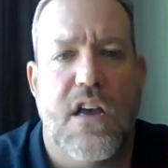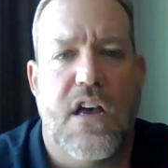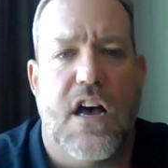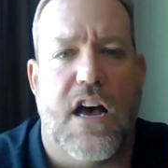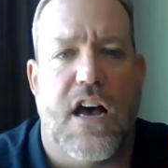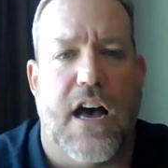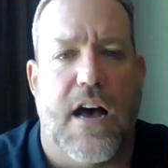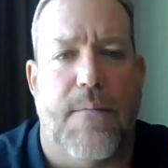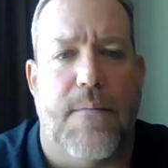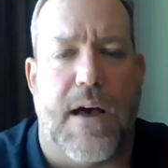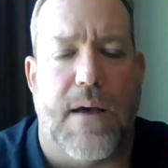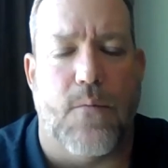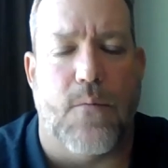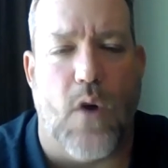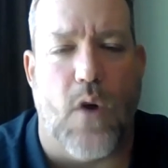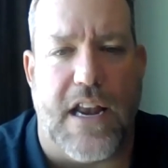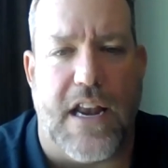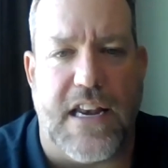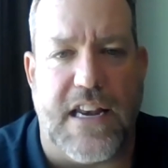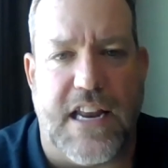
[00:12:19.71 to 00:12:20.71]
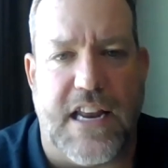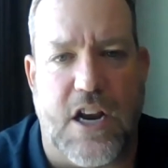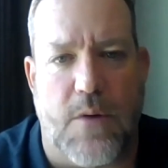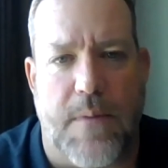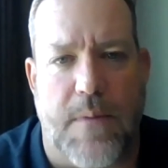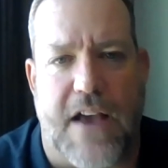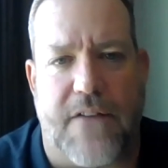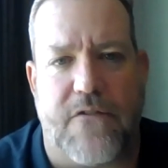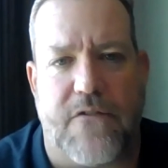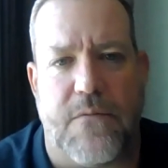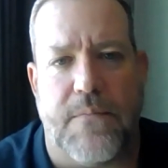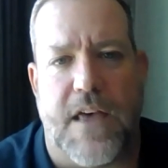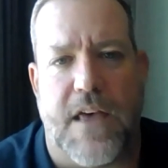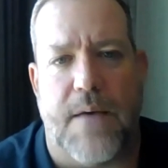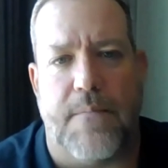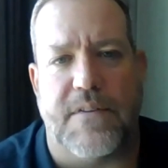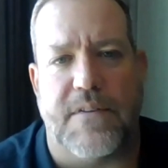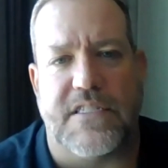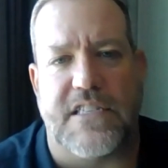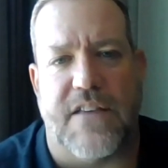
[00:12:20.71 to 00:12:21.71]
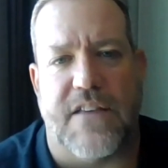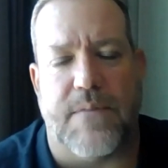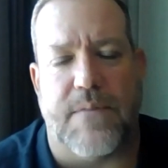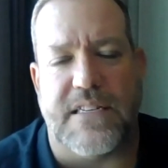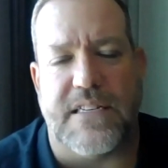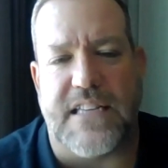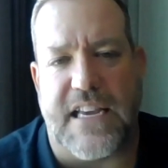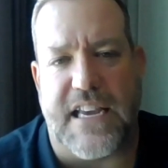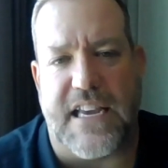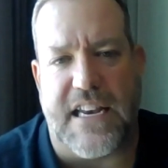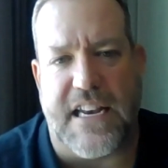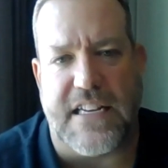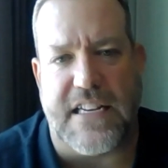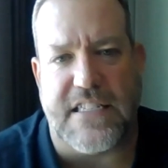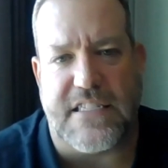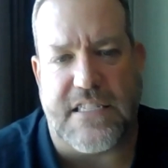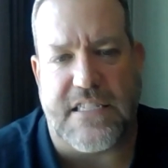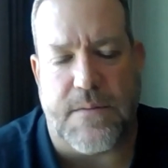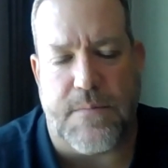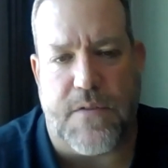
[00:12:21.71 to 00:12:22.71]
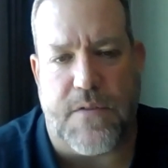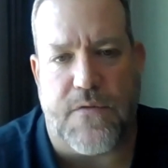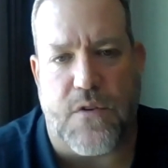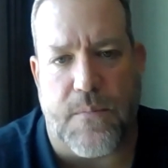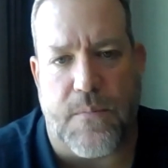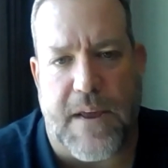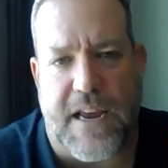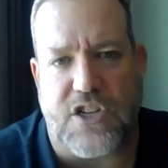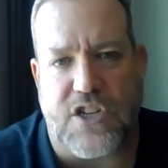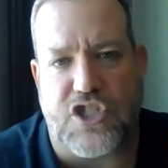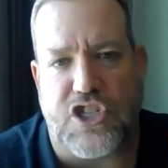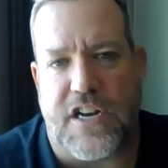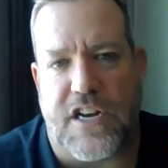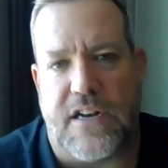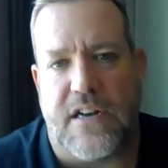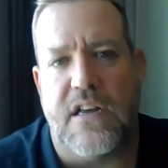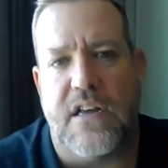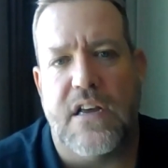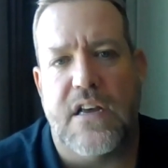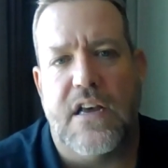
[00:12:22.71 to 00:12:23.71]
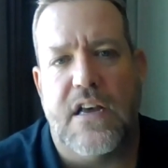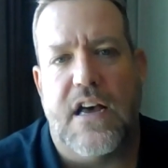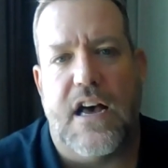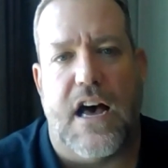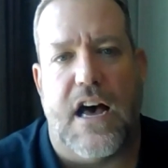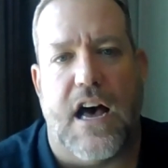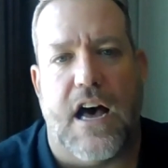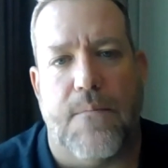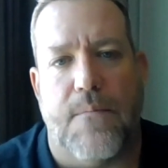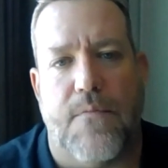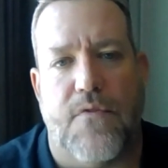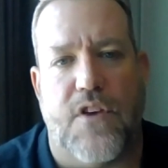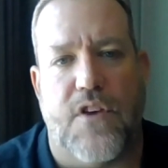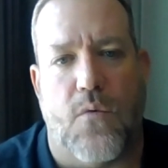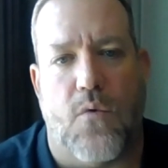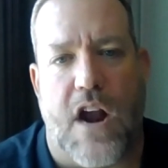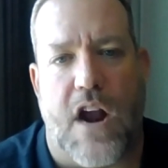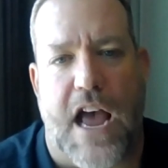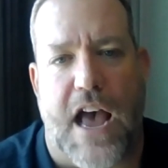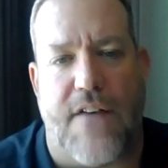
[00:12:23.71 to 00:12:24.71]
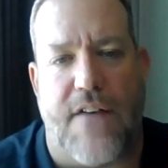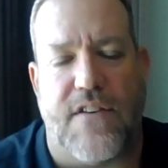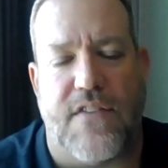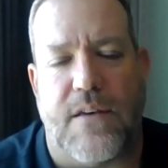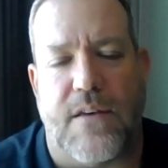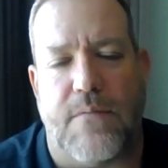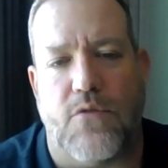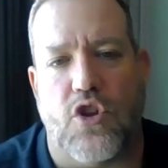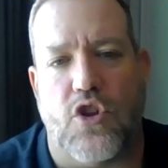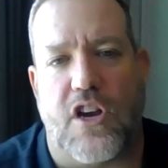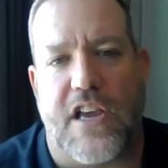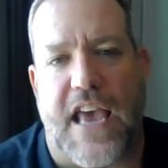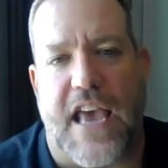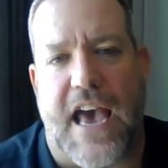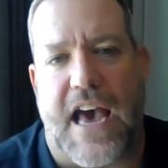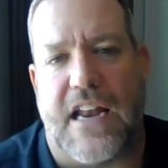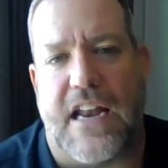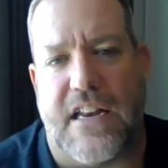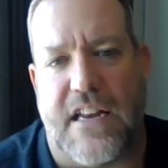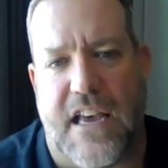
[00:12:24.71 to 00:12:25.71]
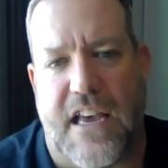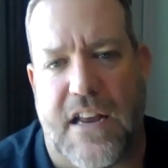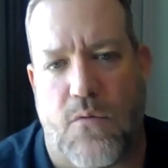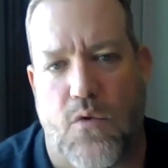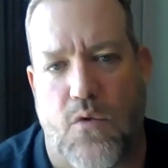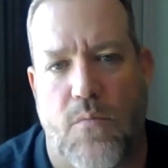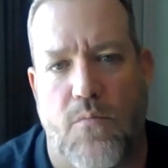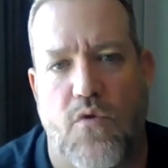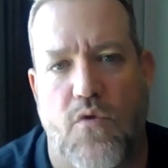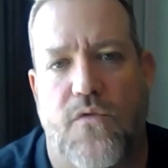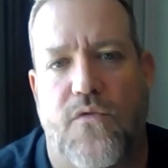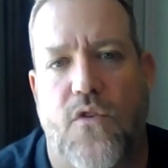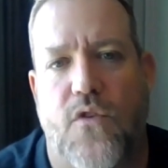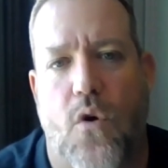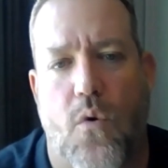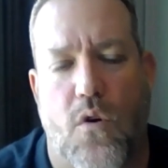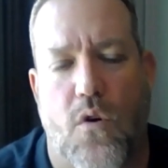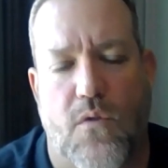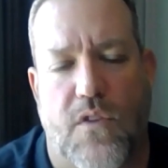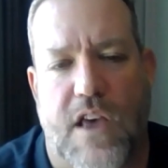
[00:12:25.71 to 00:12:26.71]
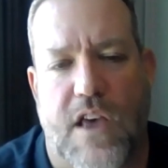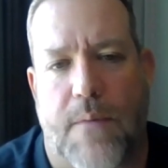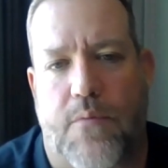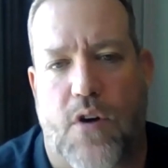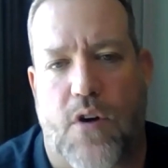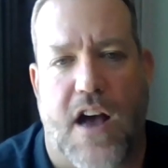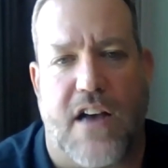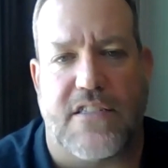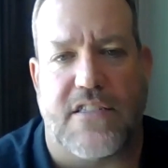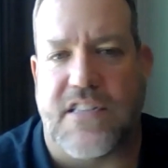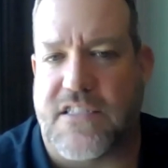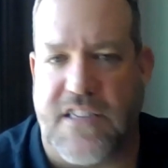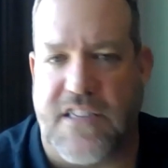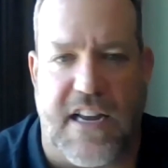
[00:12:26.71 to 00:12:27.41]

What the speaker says: I'm waiting to hear back from them as they've been digging into some information that we're having them look at, and we'll move forward with that process.